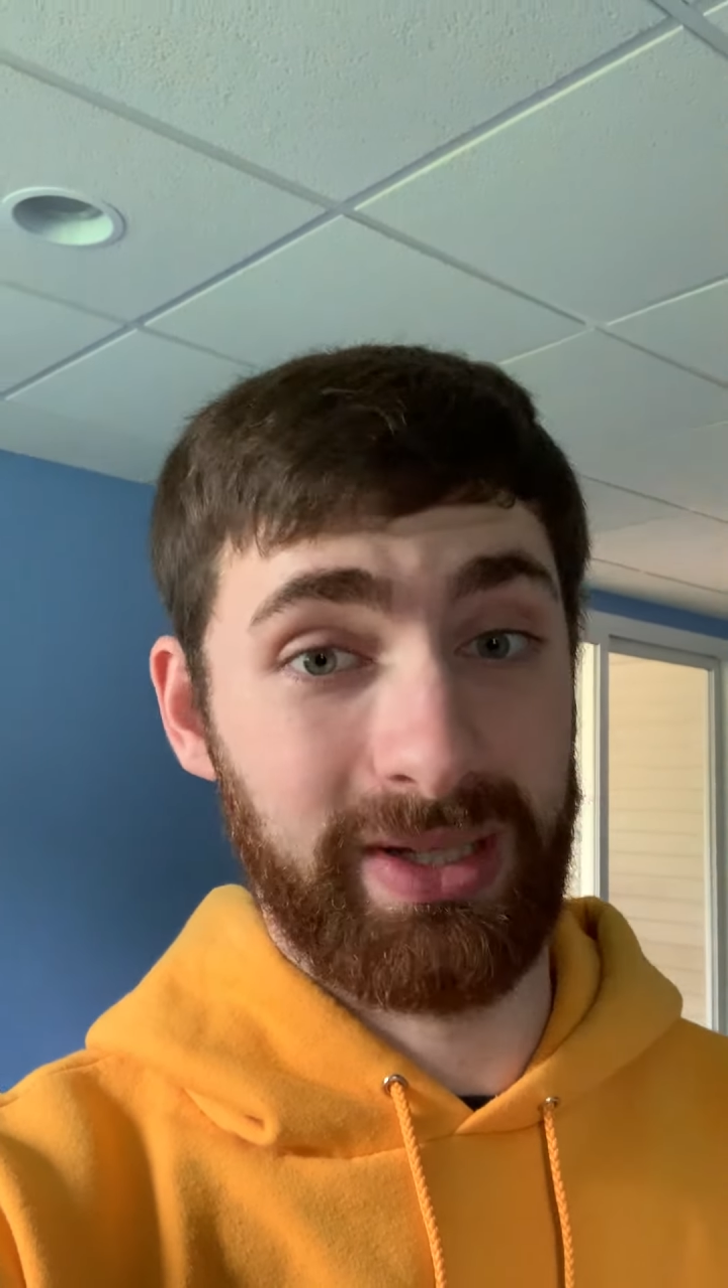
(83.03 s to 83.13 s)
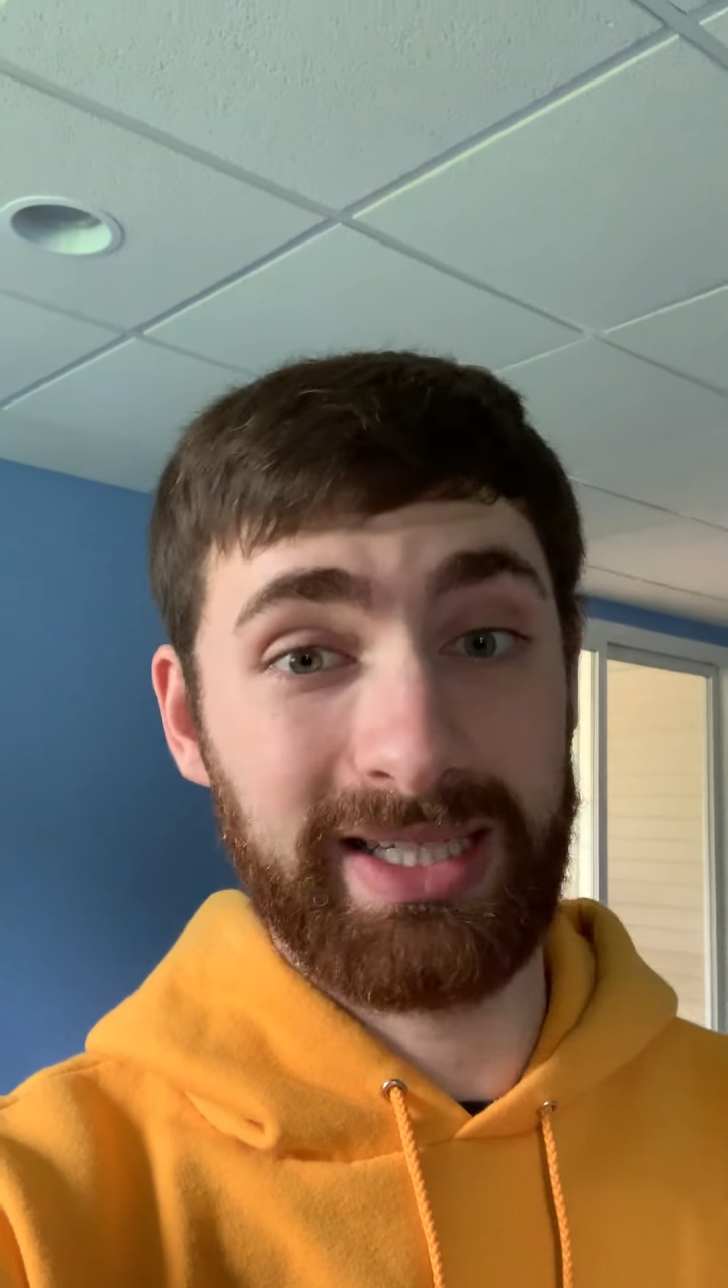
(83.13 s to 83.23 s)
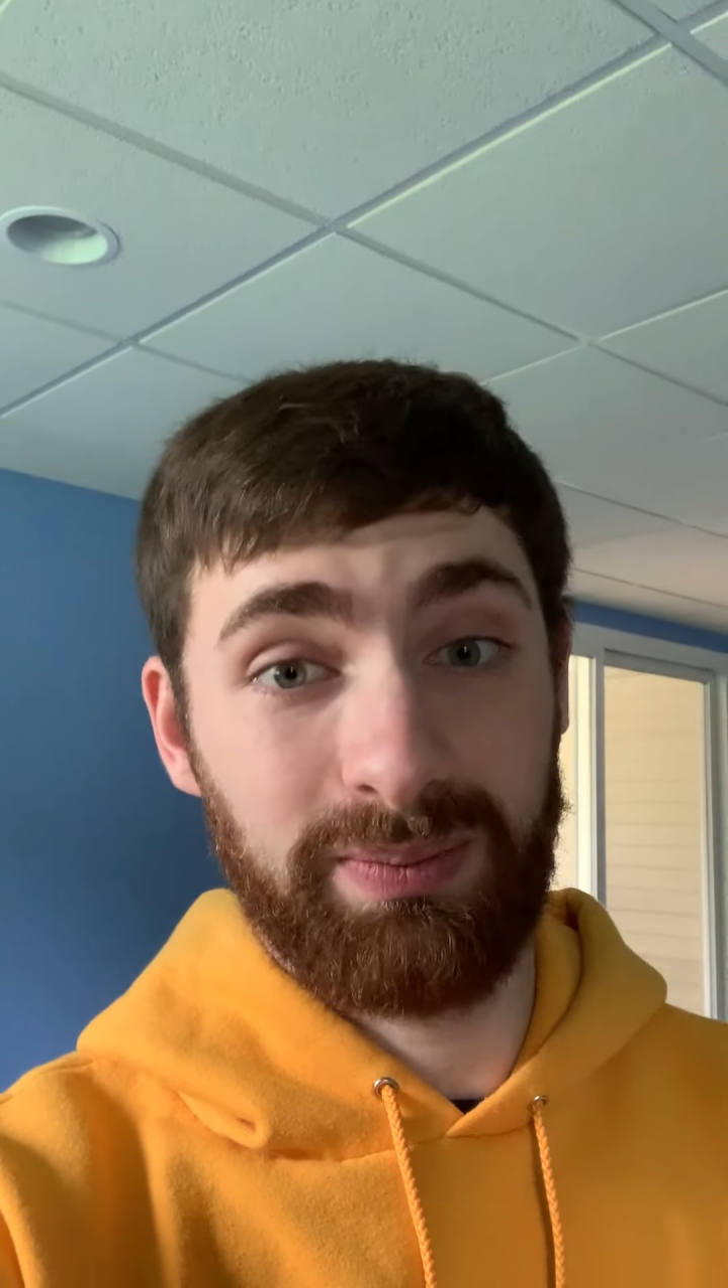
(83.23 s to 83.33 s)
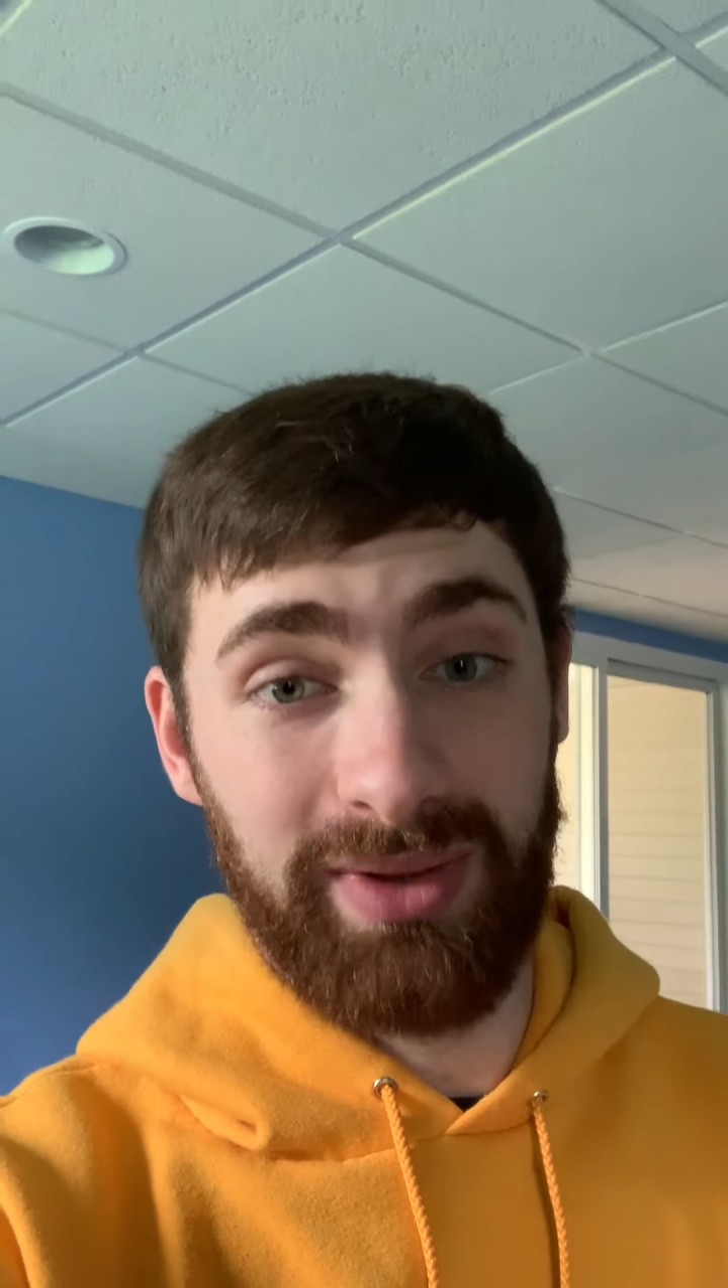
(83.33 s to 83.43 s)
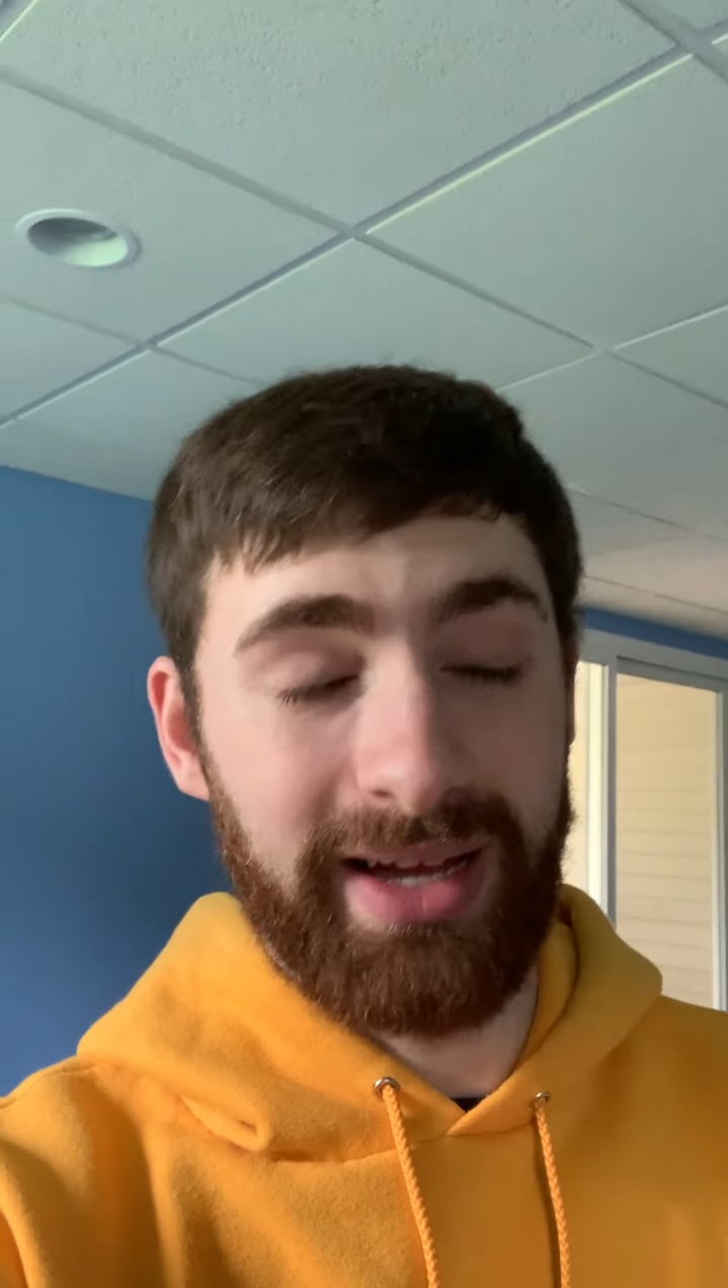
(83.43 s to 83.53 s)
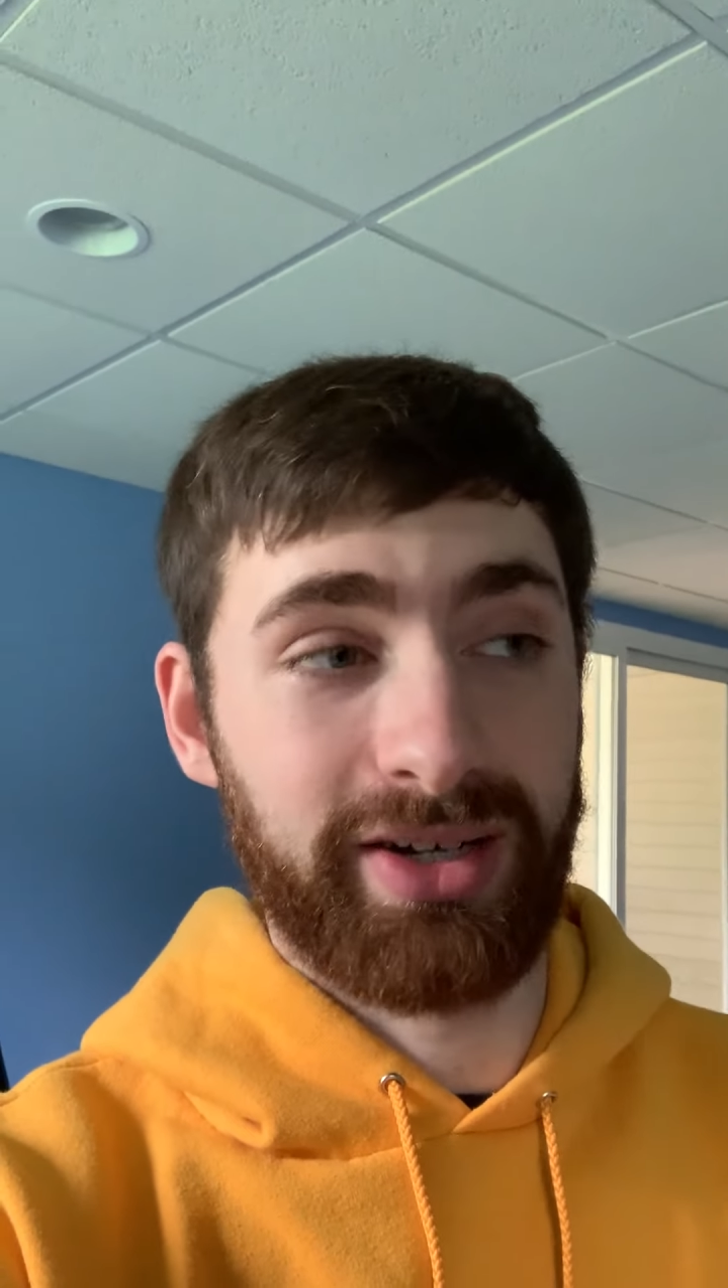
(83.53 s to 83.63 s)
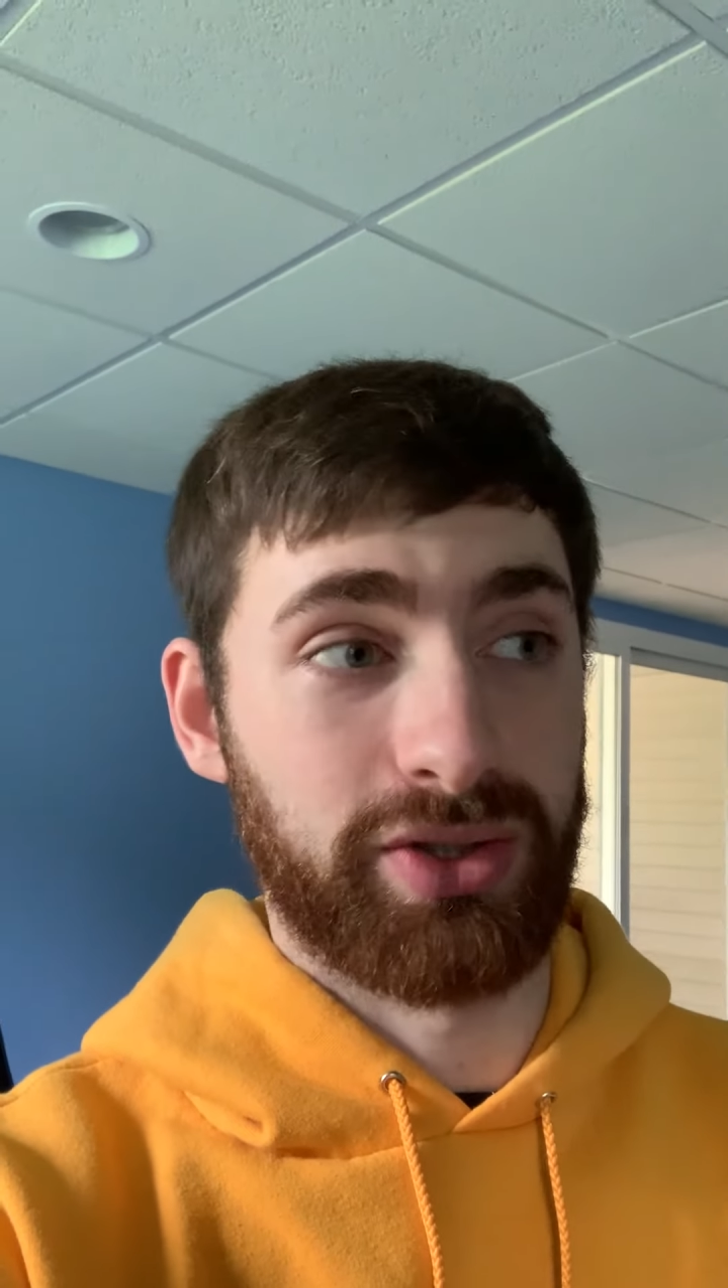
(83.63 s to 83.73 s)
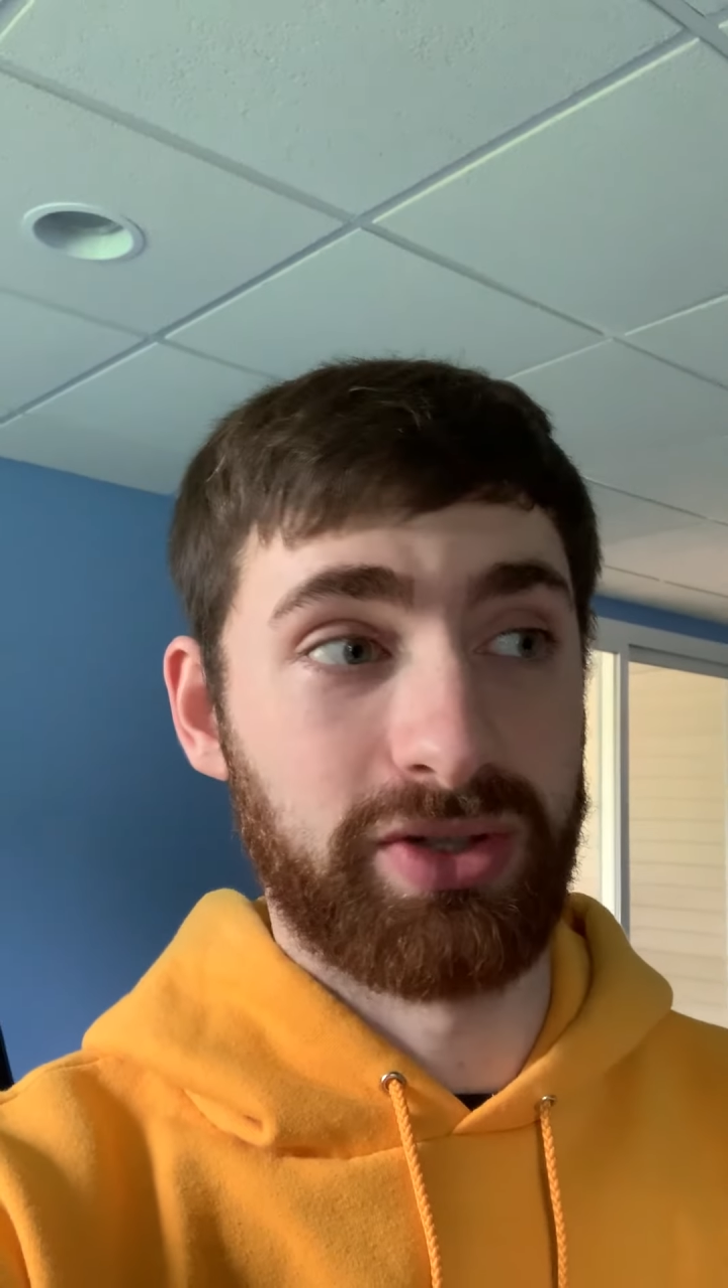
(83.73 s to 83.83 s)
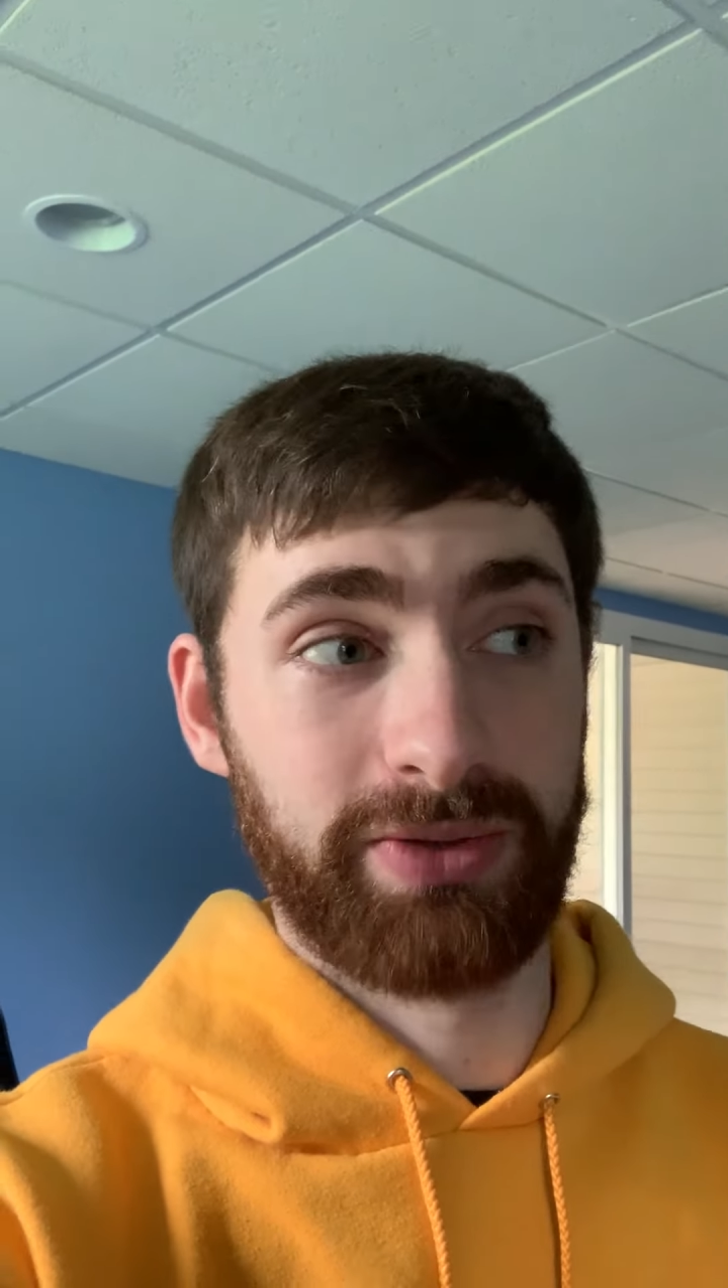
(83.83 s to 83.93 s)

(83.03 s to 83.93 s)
his players or